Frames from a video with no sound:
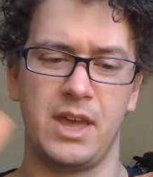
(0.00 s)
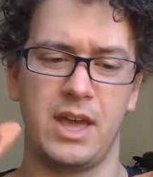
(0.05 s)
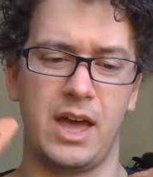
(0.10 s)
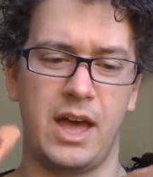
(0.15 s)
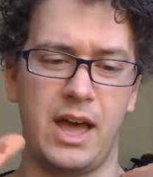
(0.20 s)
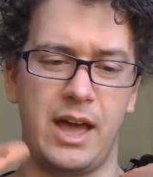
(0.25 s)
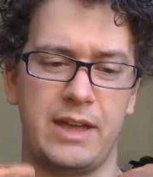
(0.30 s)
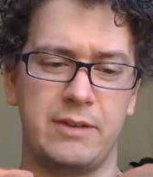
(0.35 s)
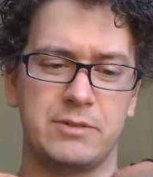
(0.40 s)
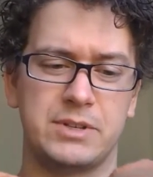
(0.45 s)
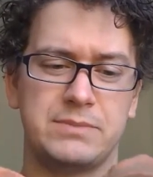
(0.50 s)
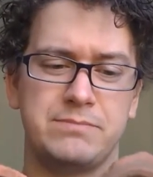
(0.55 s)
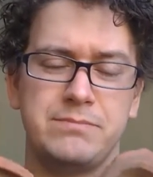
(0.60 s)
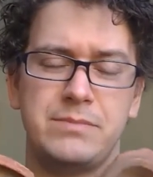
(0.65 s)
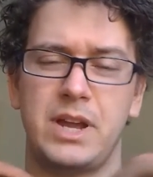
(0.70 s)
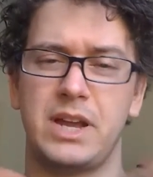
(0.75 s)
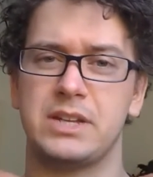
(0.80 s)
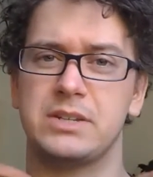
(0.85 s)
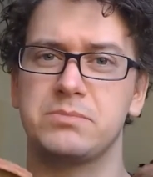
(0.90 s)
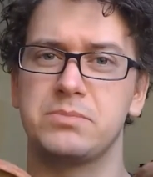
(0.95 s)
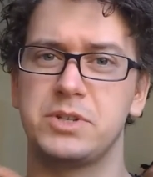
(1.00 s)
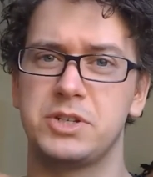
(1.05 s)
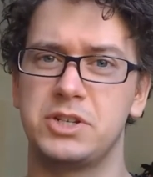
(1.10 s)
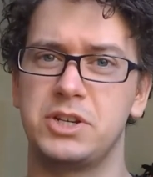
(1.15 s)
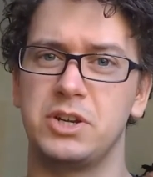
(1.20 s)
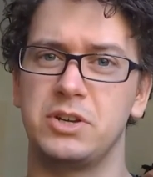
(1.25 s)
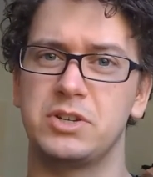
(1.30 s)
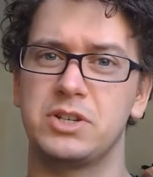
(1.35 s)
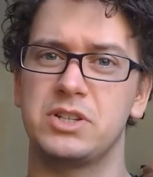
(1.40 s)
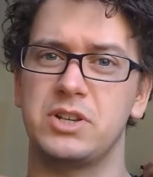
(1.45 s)
It was mass
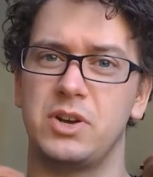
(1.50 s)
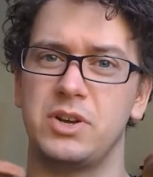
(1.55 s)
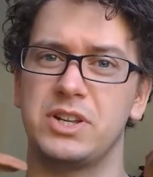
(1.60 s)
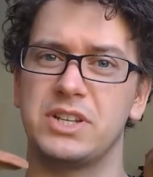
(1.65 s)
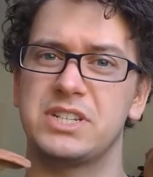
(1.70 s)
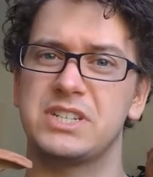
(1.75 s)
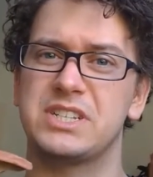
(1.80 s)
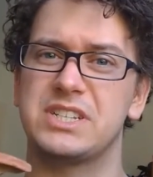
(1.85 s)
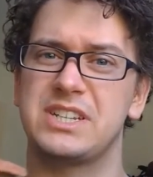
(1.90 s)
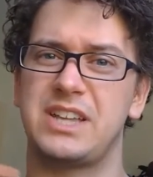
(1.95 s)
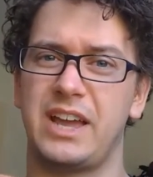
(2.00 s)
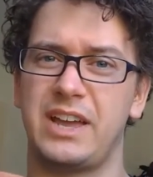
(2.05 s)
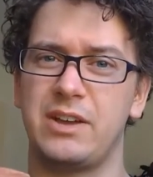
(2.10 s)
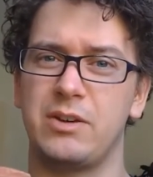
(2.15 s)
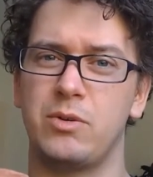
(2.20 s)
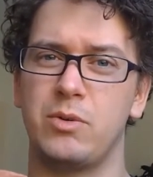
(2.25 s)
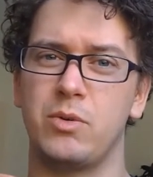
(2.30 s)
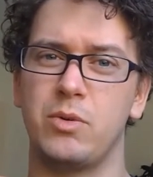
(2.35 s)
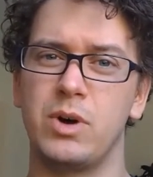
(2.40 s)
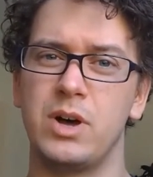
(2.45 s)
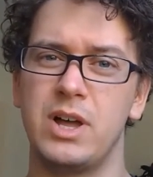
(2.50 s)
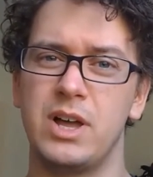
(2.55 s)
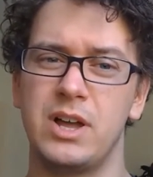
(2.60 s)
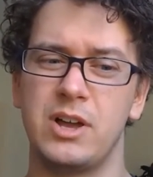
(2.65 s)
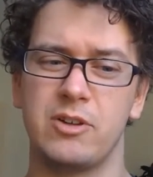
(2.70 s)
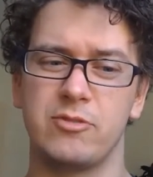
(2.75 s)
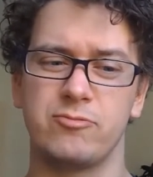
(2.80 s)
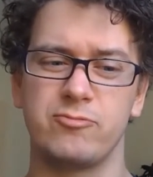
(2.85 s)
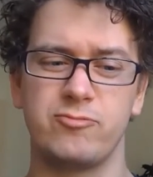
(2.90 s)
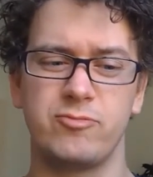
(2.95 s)
produced on a scale
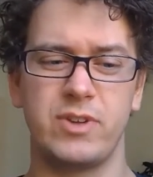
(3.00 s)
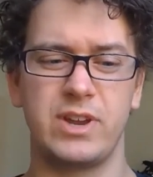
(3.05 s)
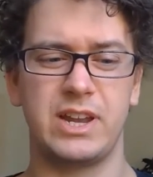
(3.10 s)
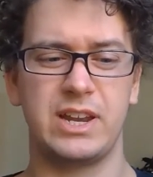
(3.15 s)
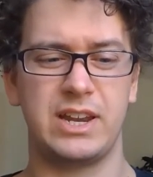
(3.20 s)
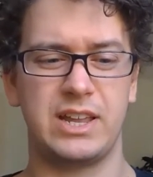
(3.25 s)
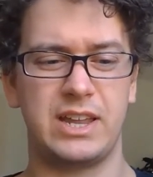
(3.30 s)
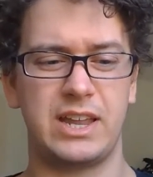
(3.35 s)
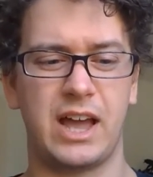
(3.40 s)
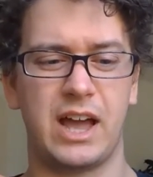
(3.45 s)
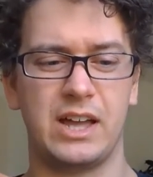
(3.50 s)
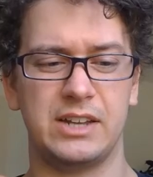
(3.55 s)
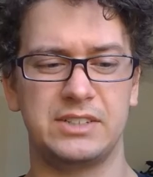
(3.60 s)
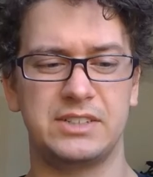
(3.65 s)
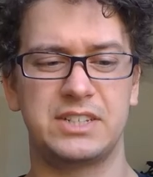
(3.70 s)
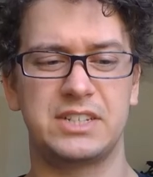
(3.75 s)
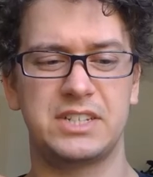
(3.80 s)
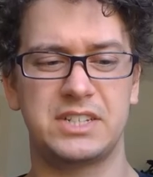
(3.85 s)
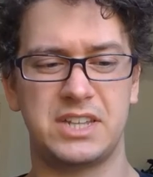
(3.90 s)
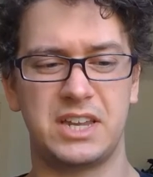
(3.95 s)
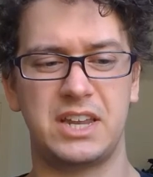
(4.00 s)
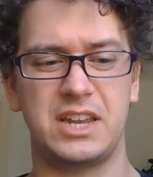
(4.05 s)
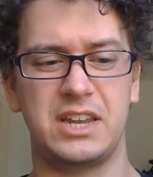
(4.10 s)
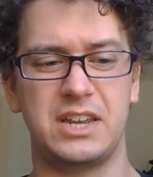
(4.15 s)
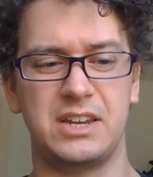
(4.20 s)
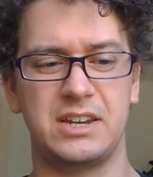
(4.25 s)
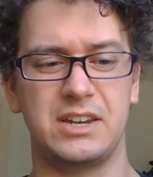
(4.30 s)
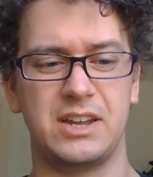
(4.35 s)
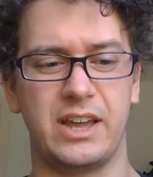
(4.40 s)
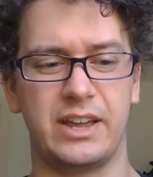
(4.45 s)
really
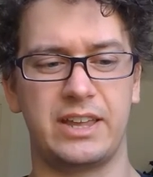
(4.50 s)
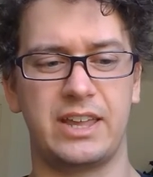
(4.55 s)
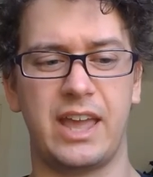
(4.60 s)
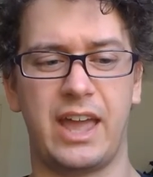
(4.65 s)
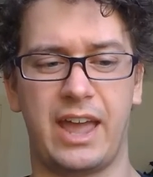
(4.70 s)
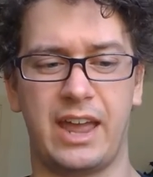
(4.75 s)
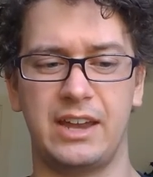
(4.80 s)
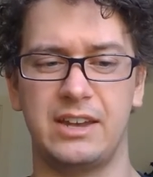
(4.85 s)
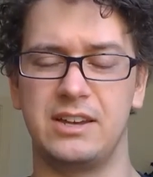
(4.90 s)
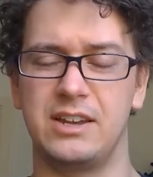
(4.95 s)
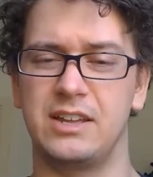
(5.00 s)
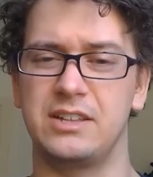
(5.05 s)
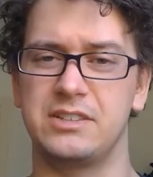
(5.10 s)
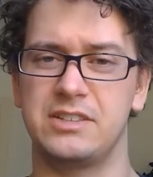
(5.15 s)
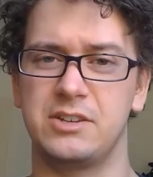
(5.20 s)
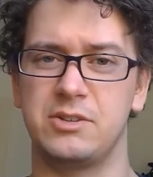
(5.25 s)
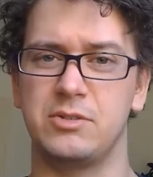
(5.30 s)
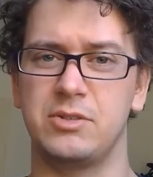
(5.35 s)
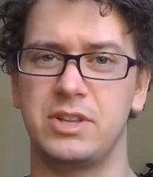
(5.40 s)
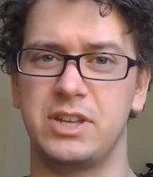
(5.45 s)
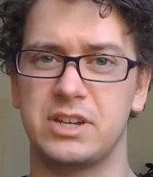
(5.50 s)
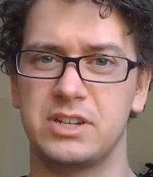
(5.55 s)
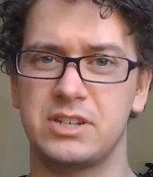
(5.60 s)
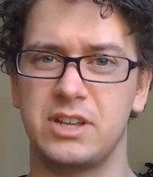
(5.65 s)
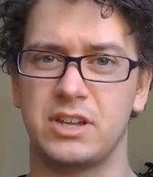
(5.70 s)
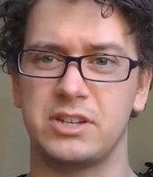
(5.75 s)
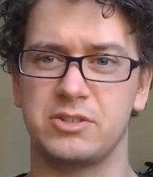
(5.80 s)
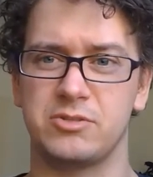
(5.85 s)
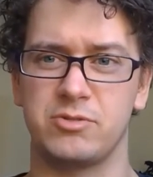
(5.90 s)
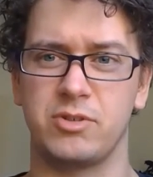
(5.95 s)
unseen again until the
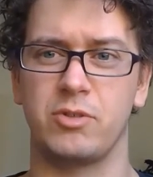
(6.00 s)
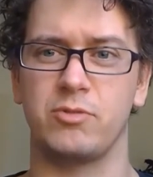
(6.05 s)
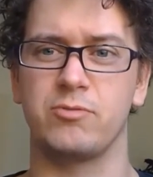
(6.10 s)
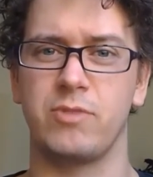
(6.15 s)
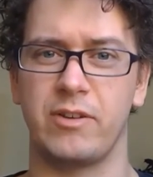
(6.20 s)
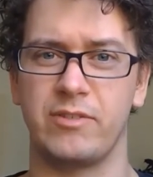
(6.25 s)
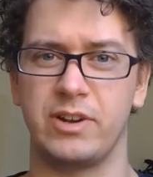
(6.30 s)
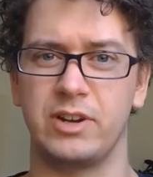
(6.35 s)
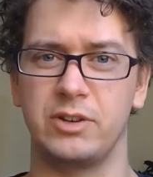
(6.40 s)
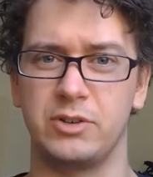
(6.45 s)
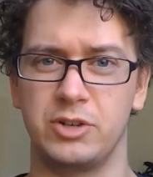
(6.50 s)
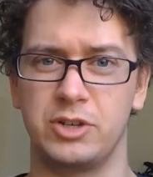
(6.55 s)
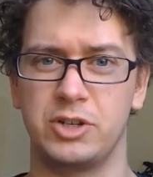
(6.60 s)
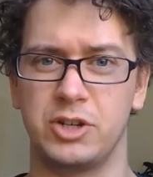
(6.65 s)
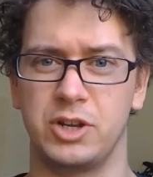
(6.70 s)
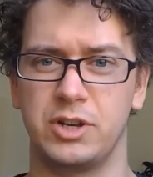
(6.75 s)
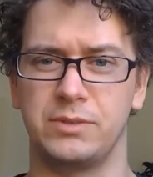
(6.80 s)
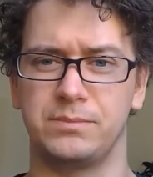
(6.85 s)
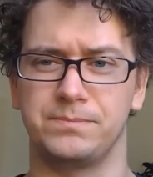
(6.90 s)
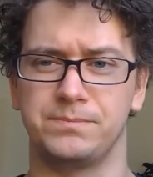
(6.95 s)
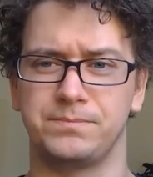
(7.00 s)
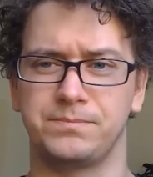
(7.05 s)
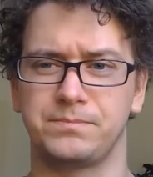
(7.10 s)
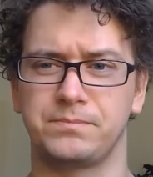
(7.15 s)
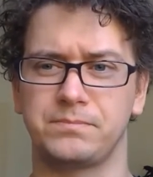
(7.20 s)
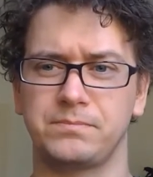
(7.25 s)
Industrial Revolution.